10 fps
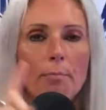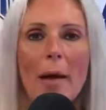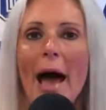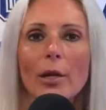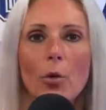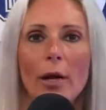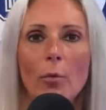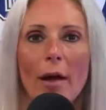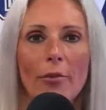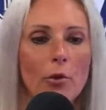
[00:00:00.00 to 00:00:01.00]
Pat Quinn
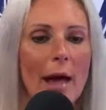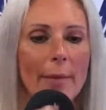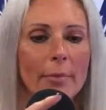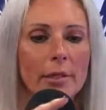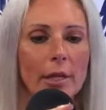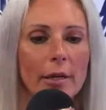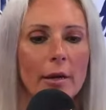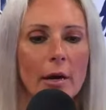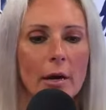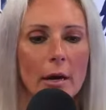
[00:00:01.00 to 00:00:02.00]
went through Edmonton.
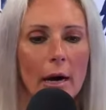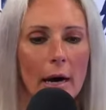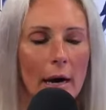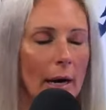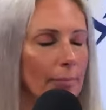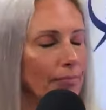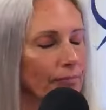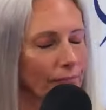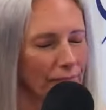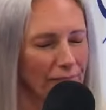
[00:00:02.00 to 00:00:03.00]
Todd
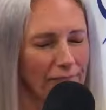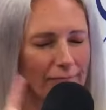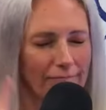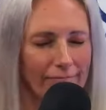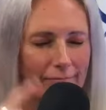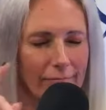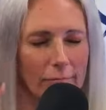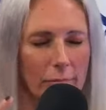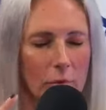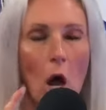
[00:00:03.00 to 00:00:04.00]

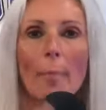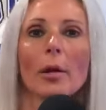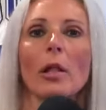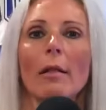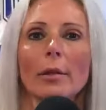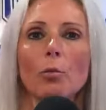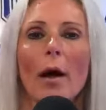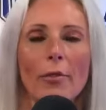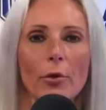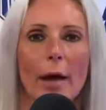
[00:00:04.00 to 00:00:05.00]
McClellan
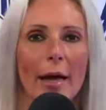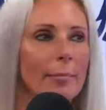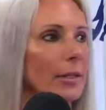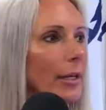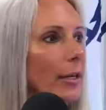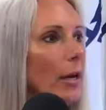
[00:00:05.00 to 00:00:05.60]
went through Edmonton.